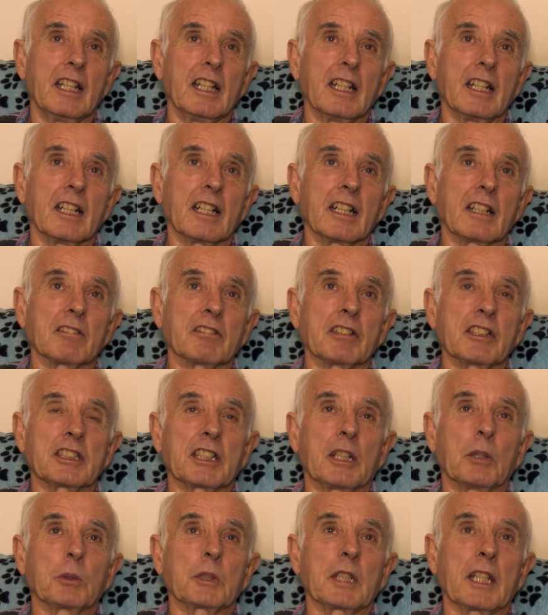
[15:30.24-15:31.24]

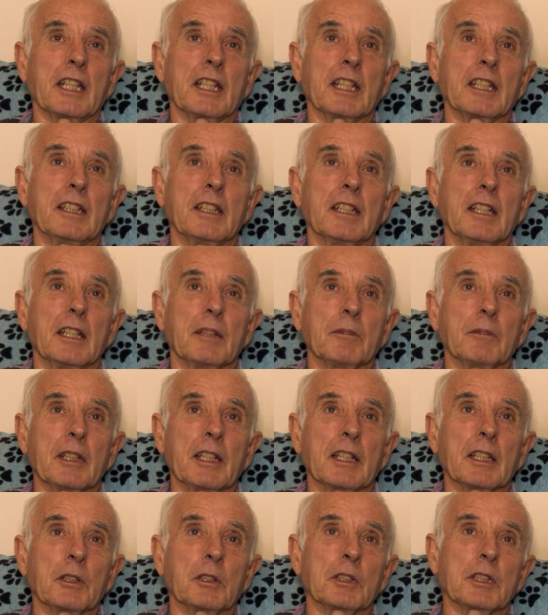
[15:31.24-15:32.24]
resulting in me
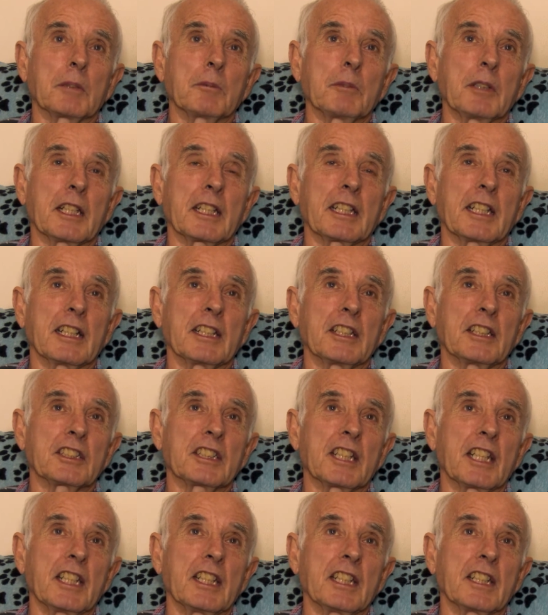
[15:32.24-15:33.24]
losing my Achilles
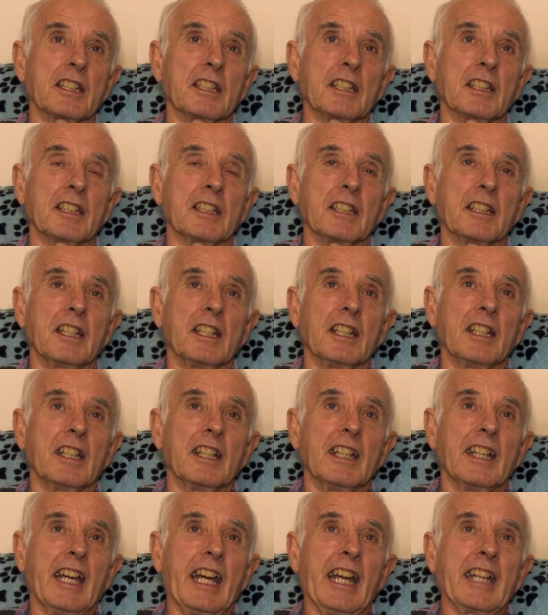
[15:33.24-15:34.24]
tendon and
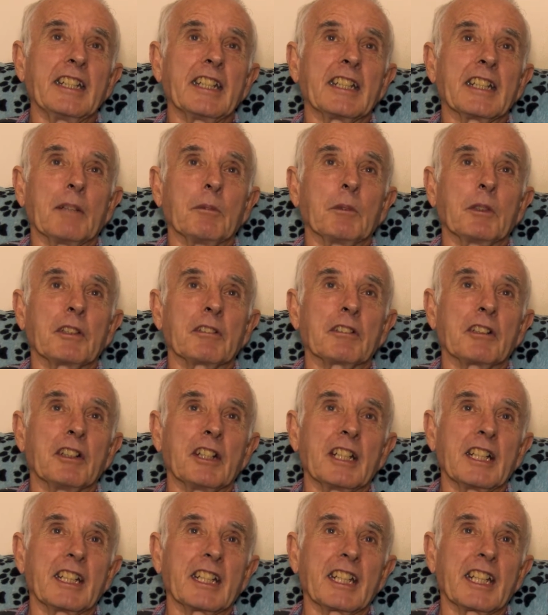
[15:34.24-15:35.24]
ended up with the
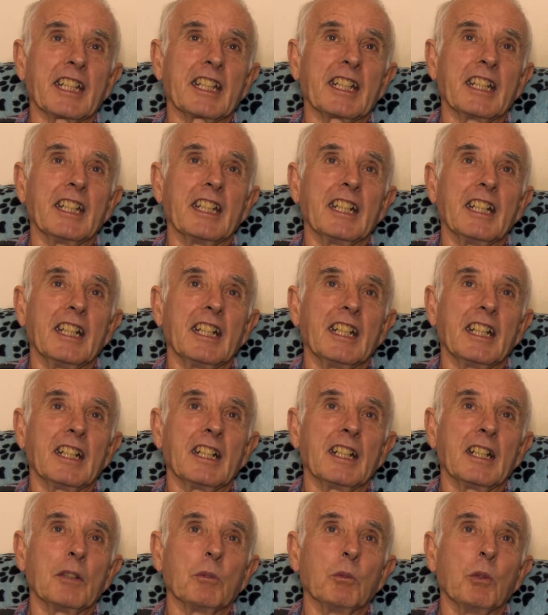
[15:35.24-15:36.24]
right leg
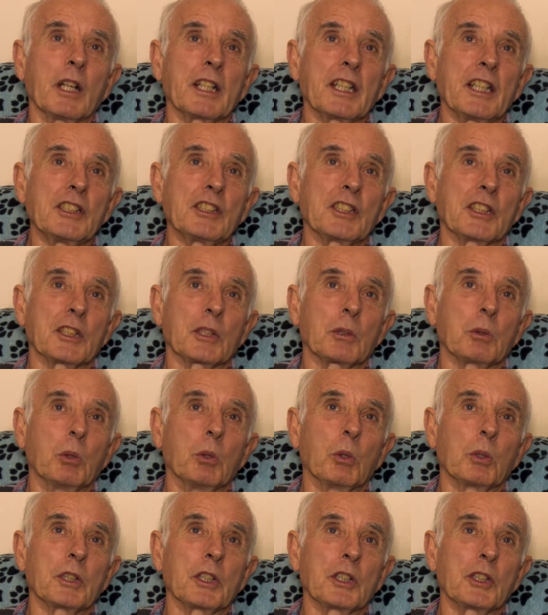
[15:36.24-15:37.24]
1.25
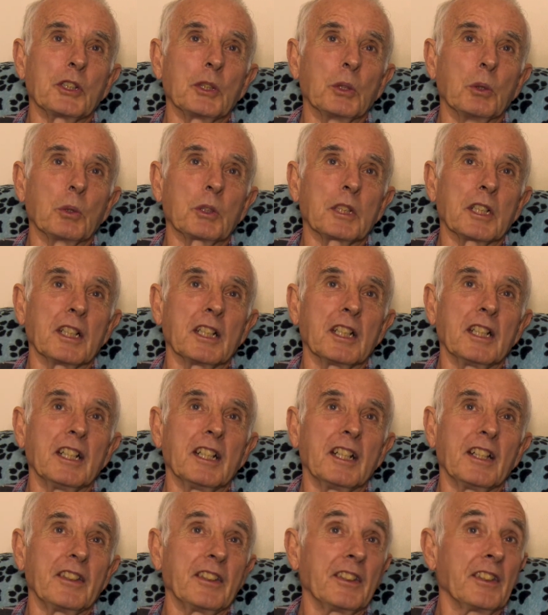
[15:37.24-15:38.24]
inches shorter
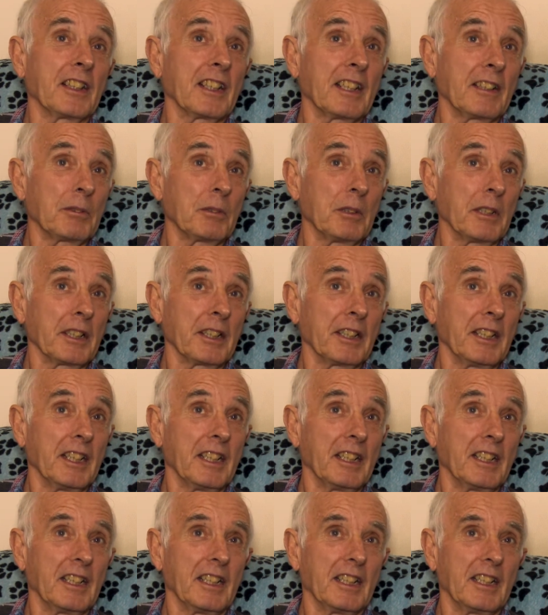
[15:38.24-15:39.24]
than the left one.
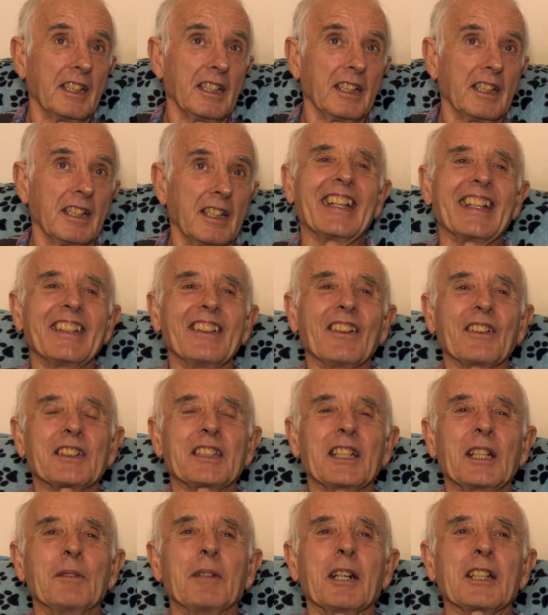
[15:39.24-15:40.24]
Not
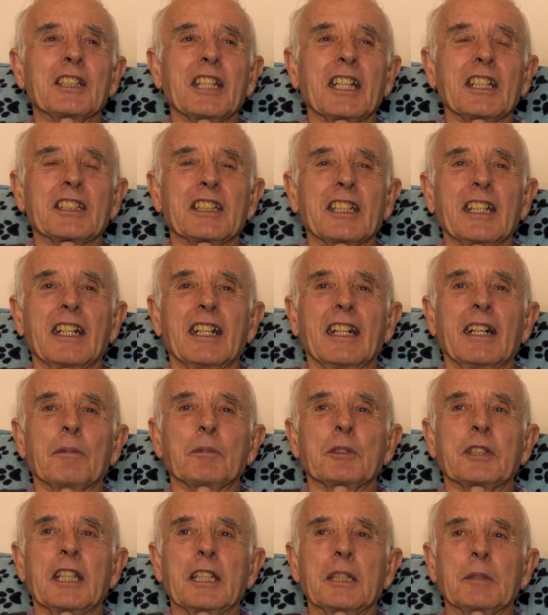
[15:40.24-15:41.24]
too much
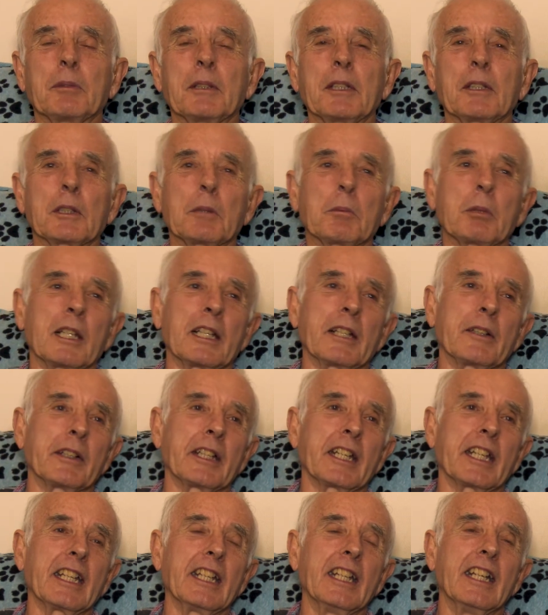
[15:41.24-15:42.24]
upsets me on the
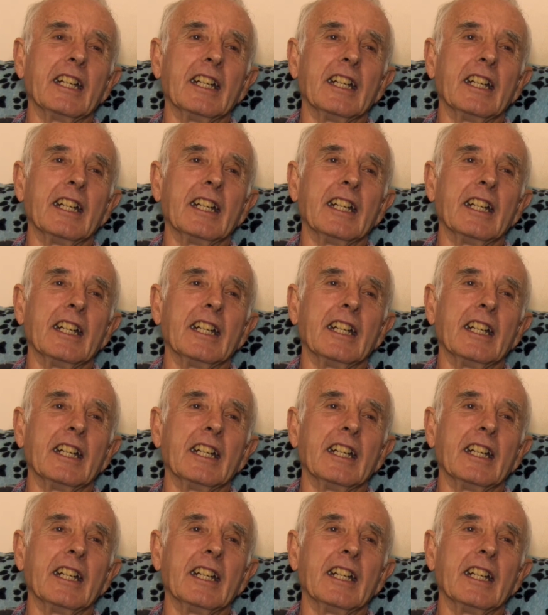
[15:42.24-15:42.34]
ploughing.